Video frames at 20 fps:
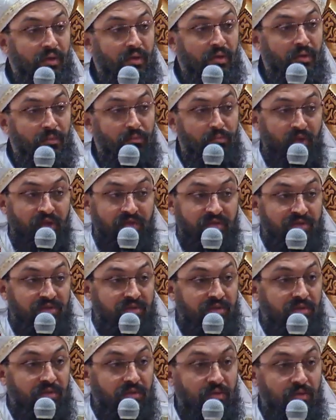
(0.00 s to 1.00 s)

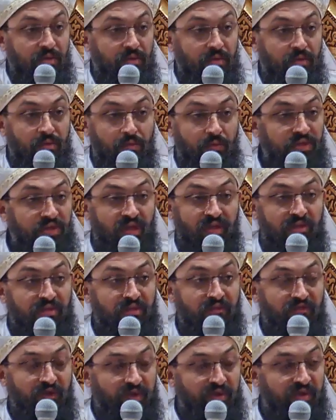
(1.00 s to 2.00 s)
But we didn't
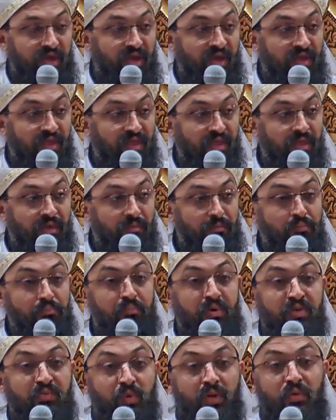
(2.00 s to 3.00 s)
defeat death.
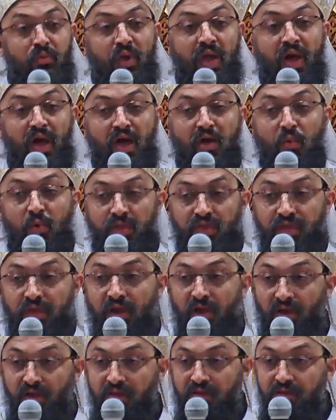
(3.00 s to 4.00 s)
But when we are with
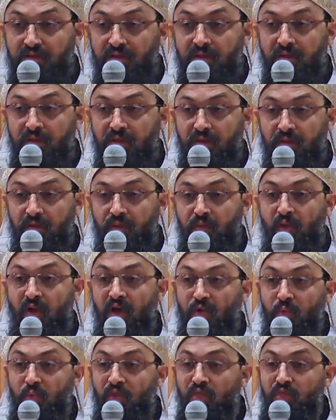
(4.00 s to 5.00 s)
God, we
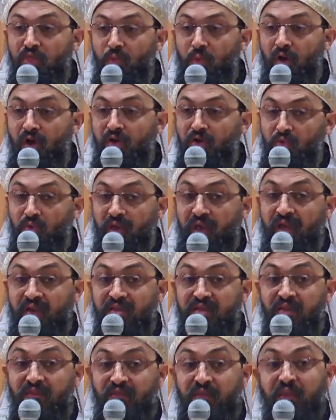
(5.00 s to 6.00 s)
are with the one who
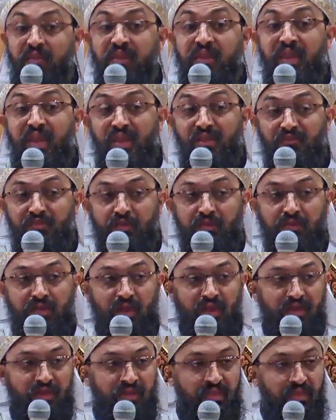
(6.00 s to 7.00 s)
can defeat even
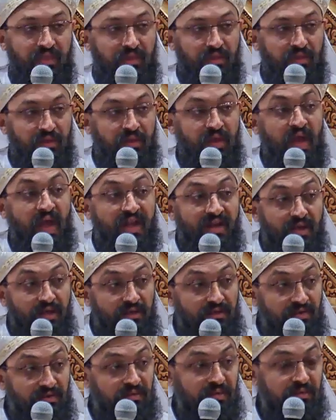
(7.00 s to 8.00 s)
death. And
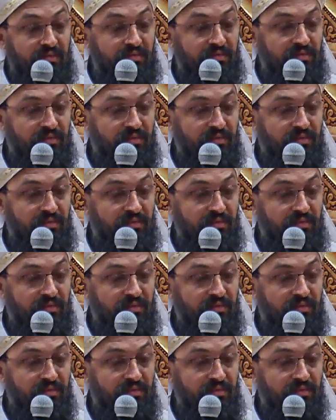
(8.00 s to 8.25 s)
he did it.